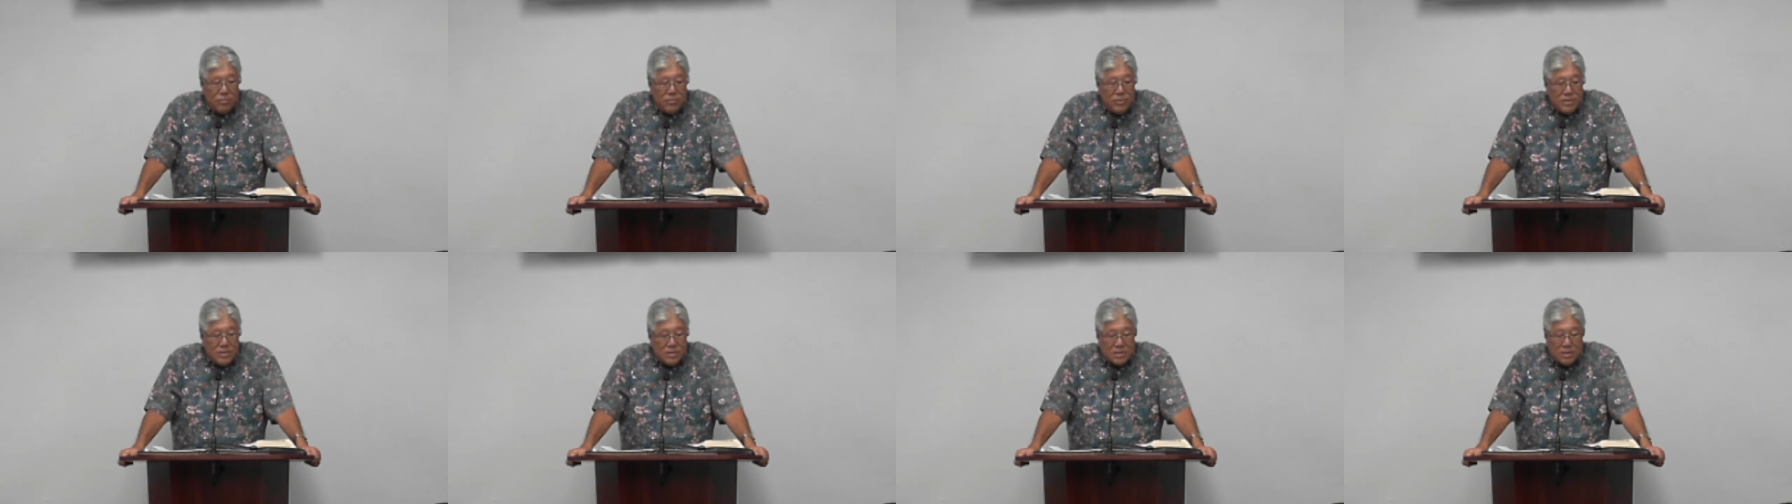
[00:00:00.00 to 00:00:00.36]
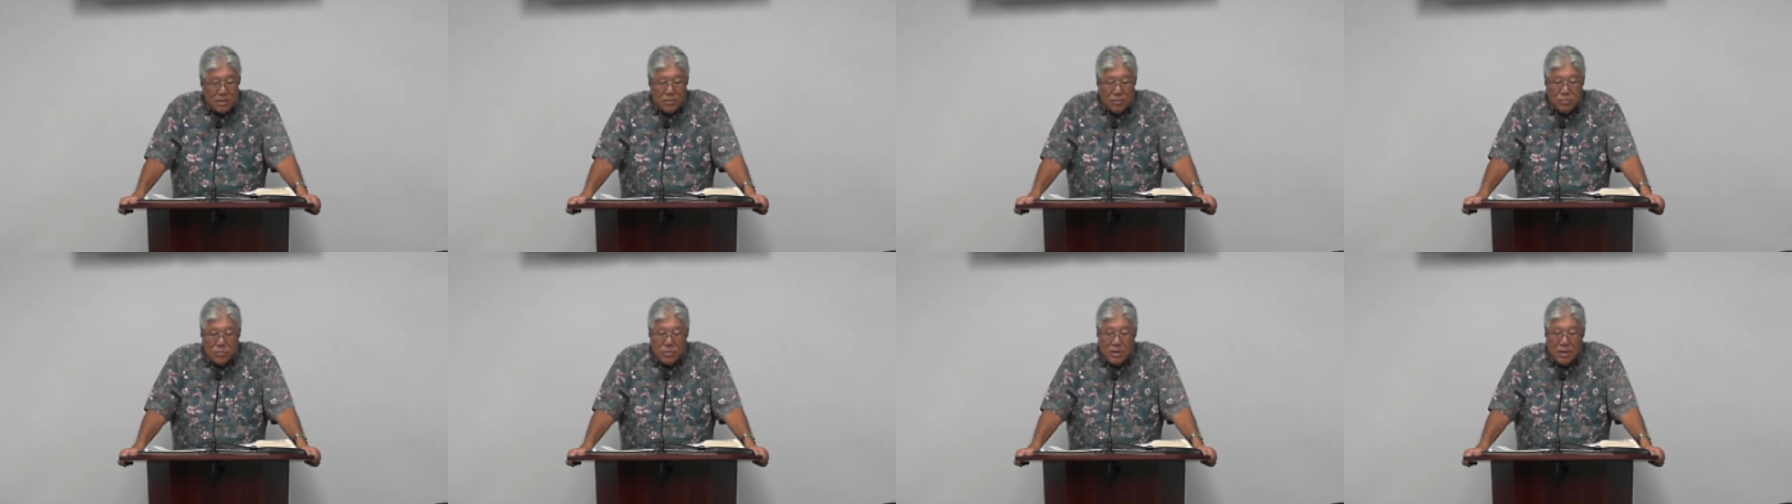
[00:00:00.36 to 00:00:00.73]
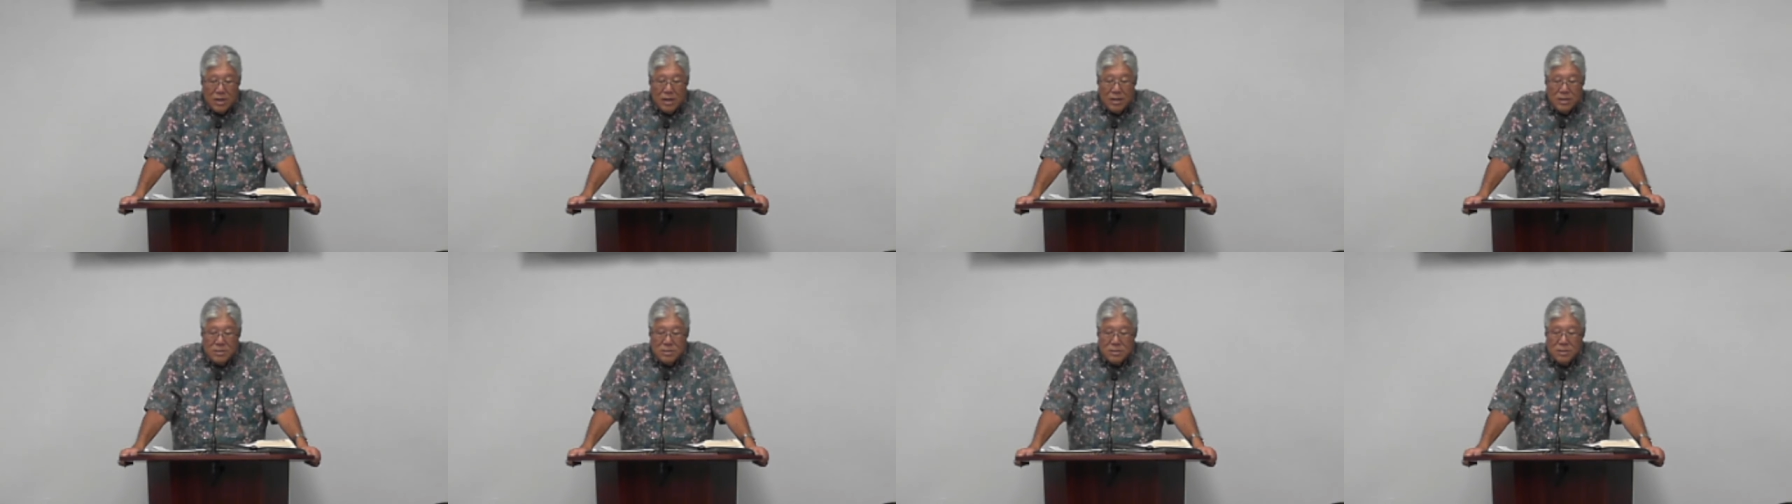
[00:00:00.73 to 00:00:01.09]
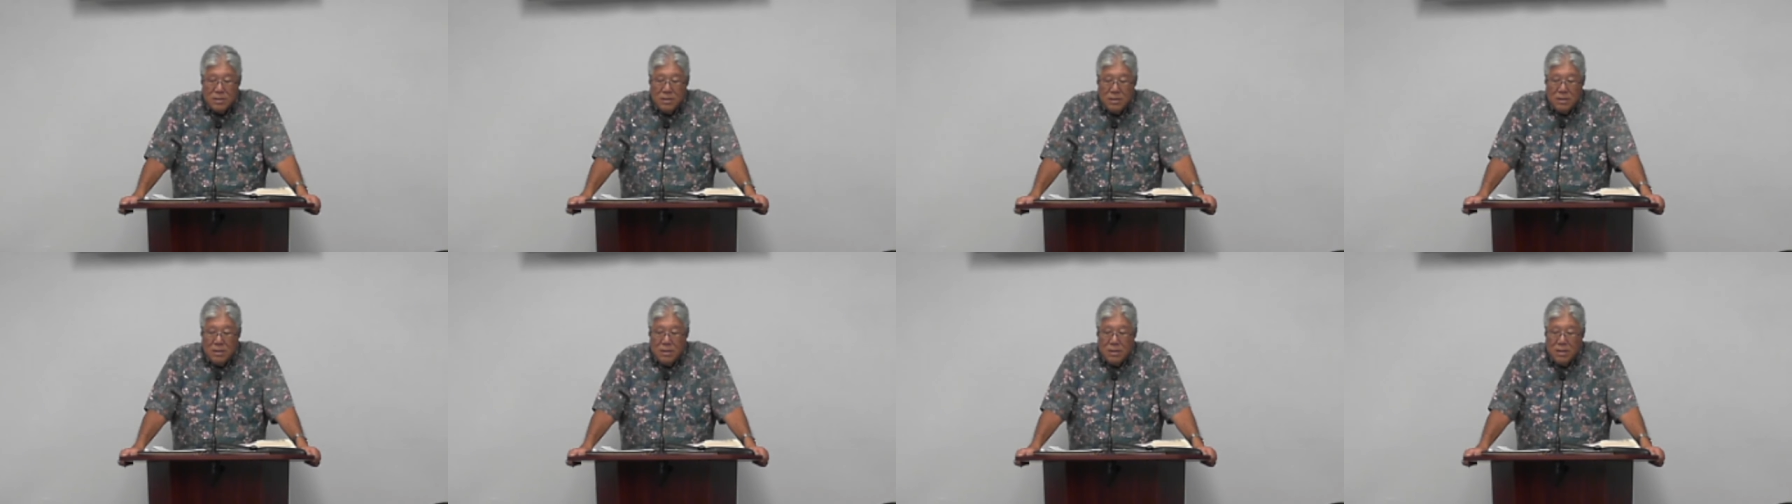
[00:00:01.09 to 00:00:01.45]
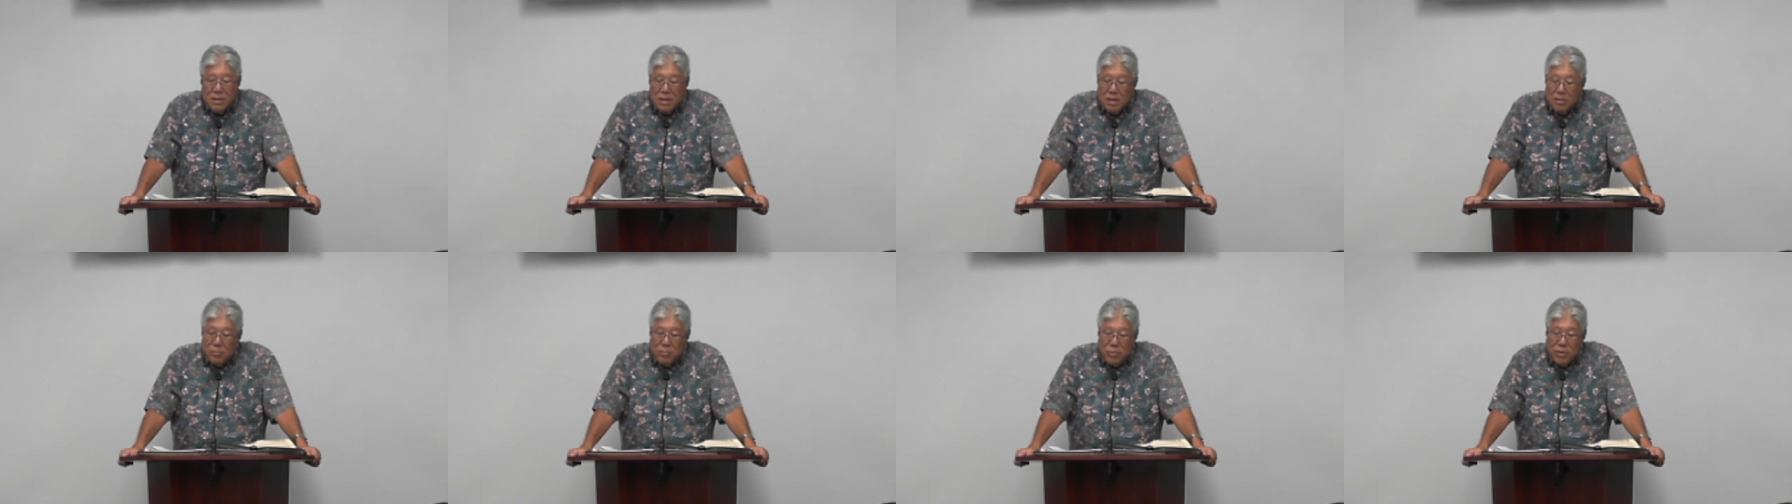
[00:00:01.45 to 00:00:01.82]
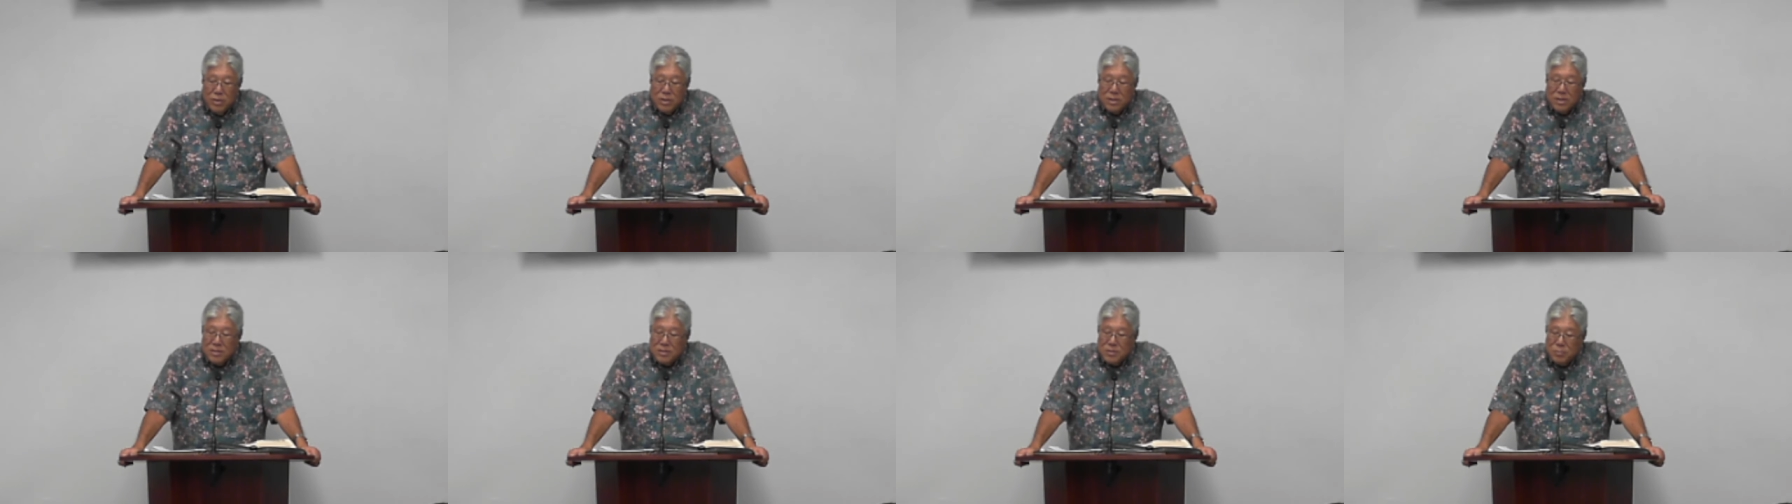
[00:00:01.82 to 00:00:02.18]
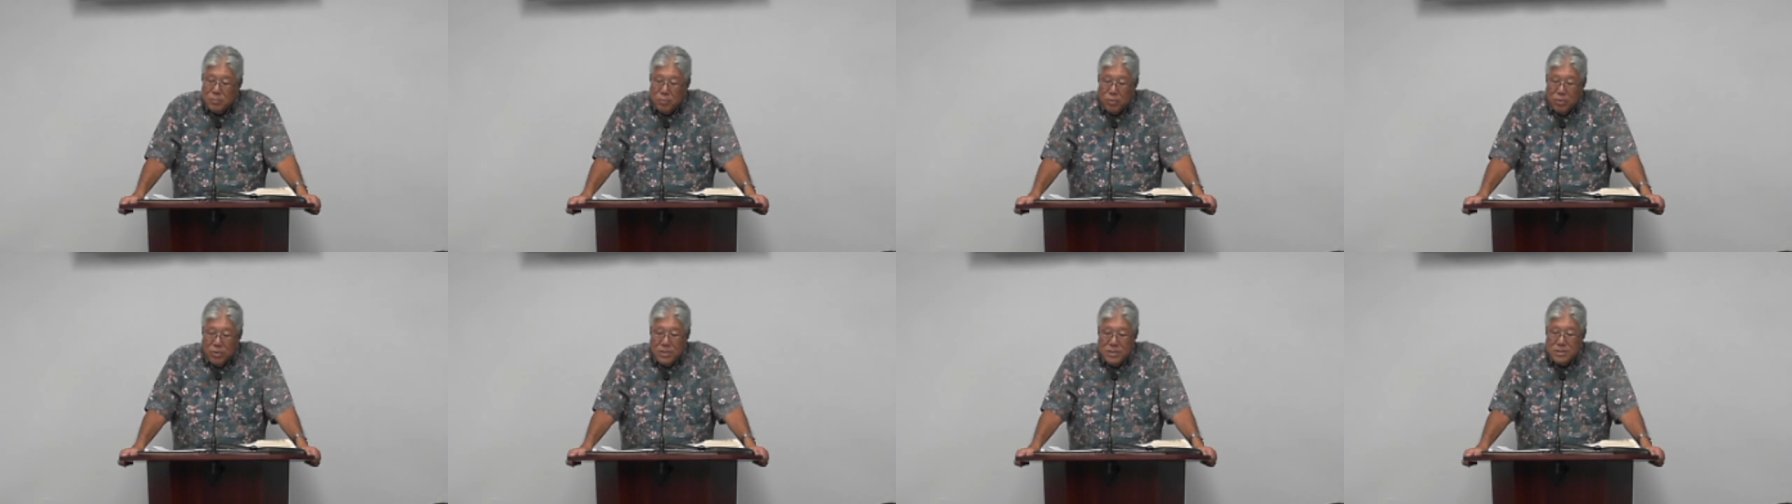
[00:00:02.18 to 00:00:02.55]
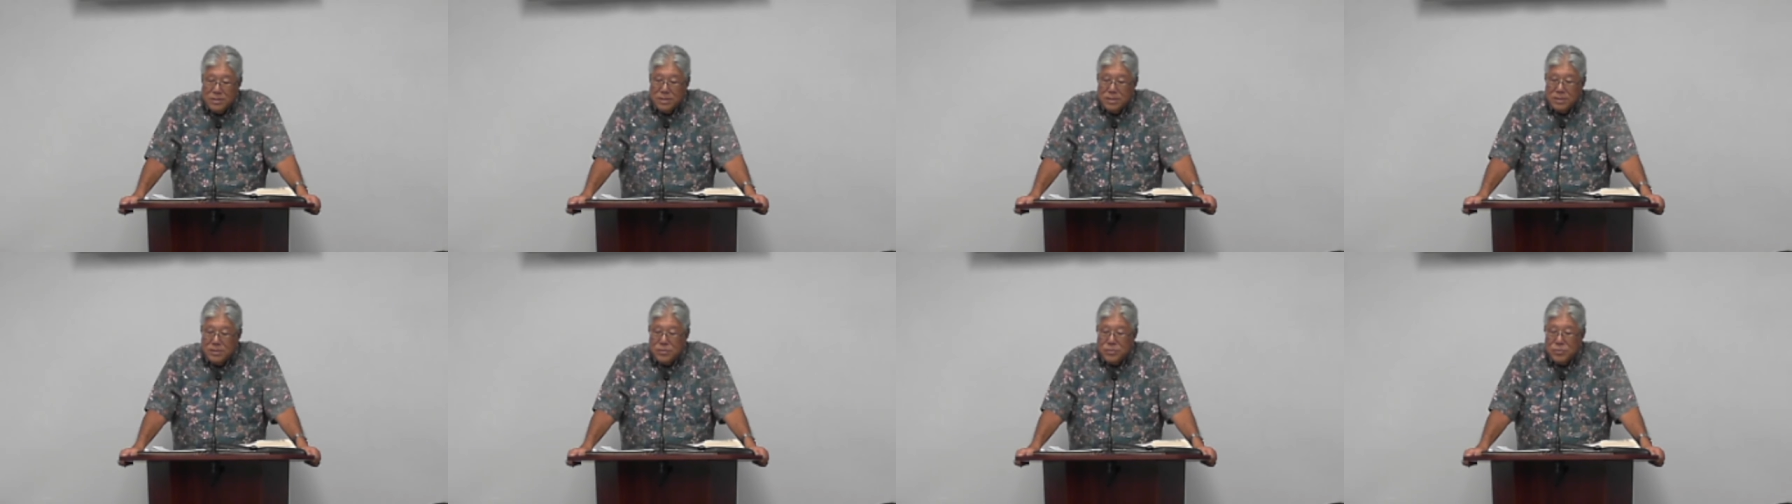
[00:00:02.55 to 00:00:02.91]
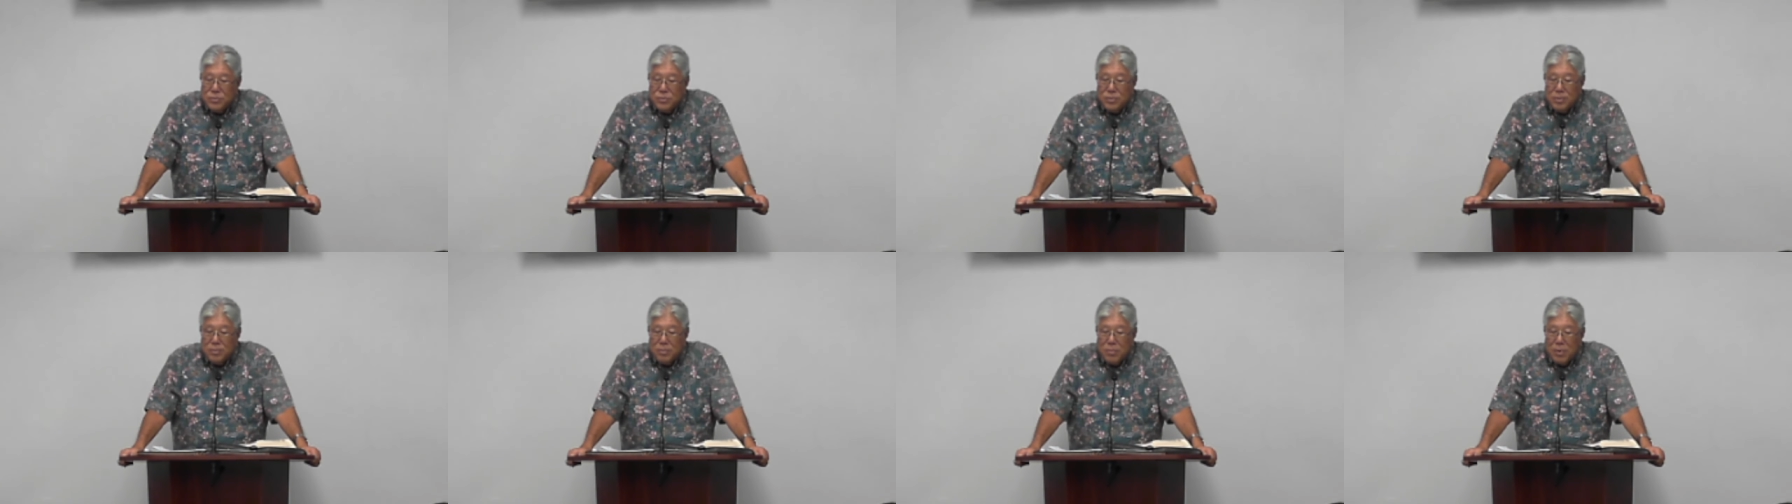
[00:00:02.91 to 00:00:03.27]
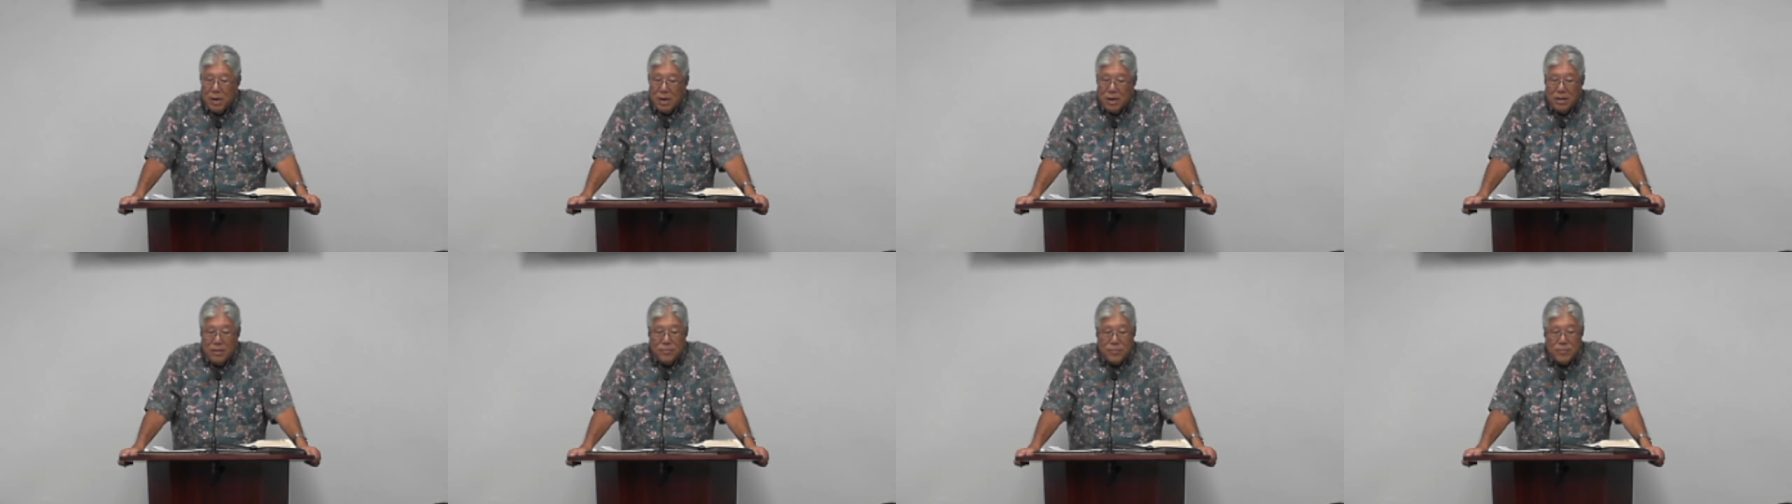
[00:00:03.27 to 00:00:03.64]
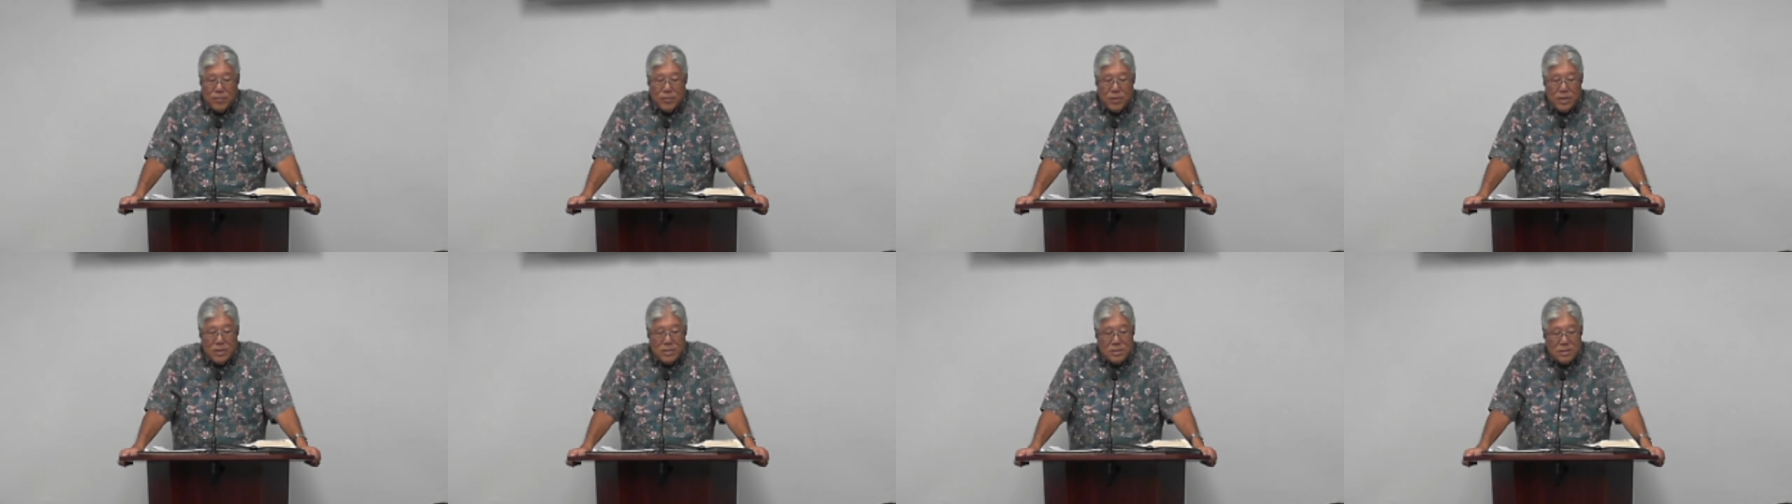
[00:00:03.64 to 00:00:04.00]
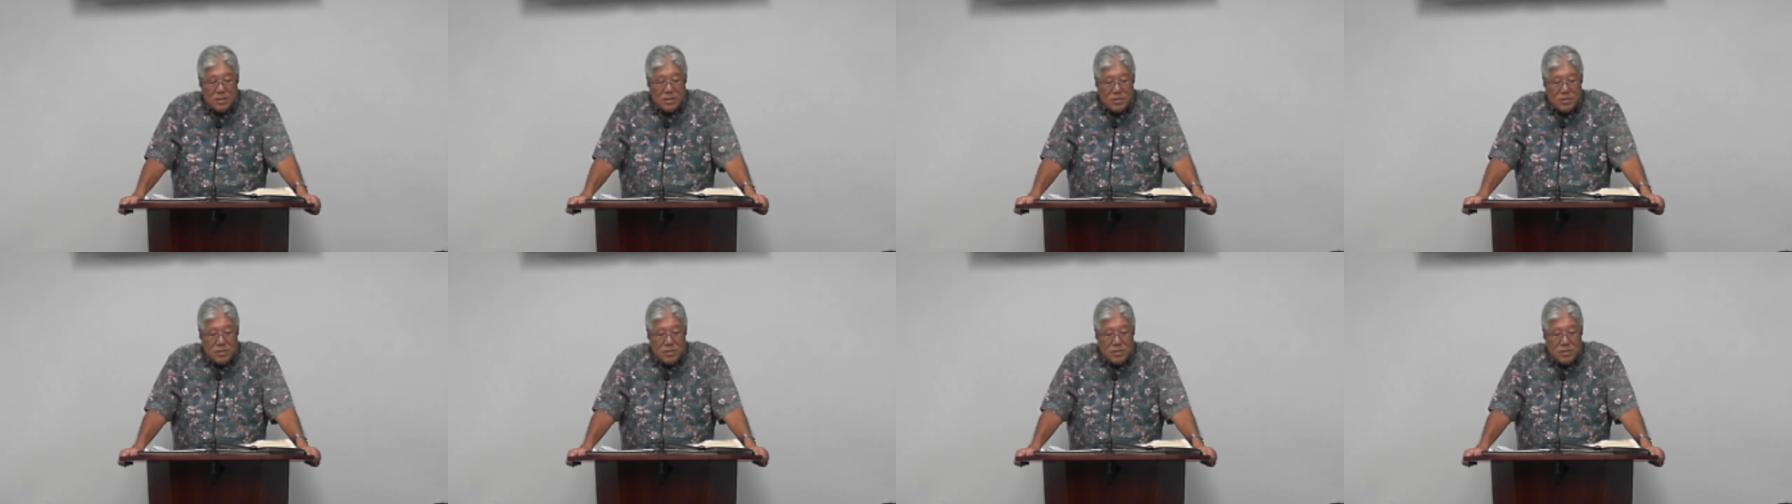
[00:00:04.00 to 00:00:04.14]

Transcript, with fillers: result, guys. That bring, that's poisonous to the body of Christ.